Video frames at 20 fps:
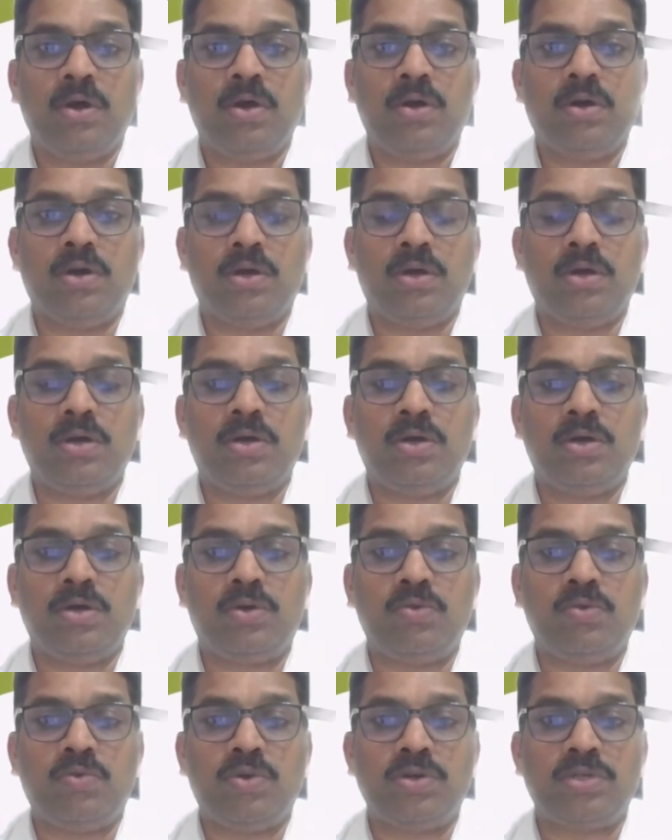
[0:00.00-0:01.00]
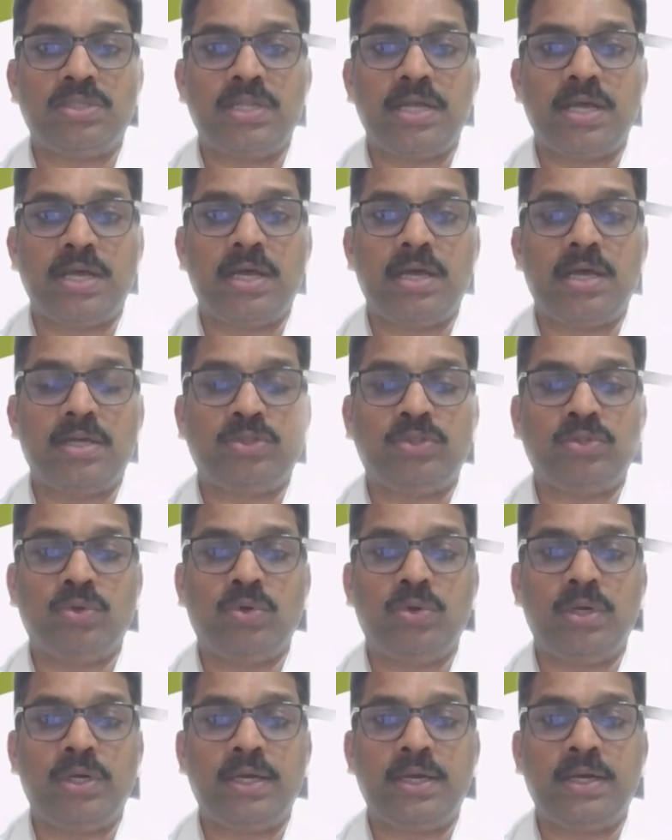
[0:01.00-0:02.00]
towards the
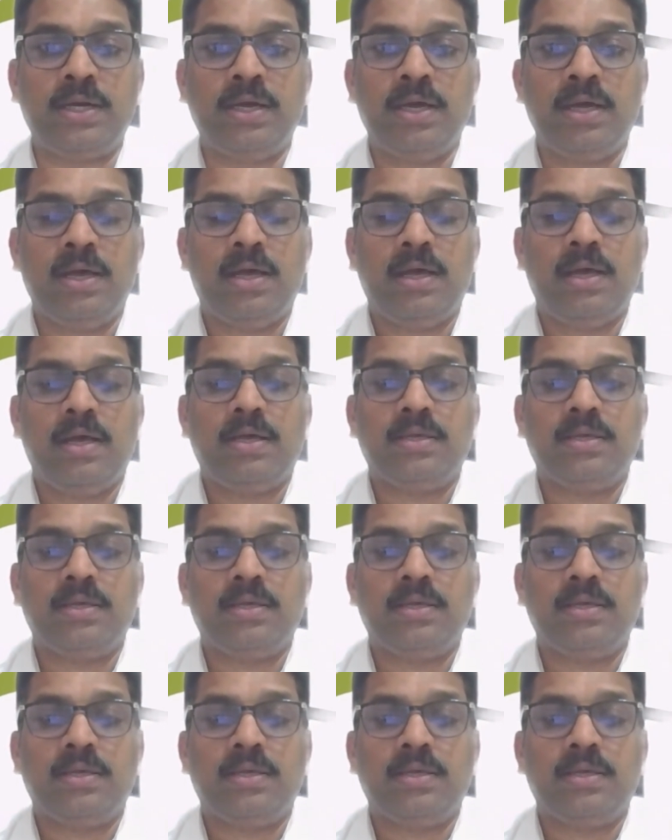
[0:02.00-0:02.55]
shoulder.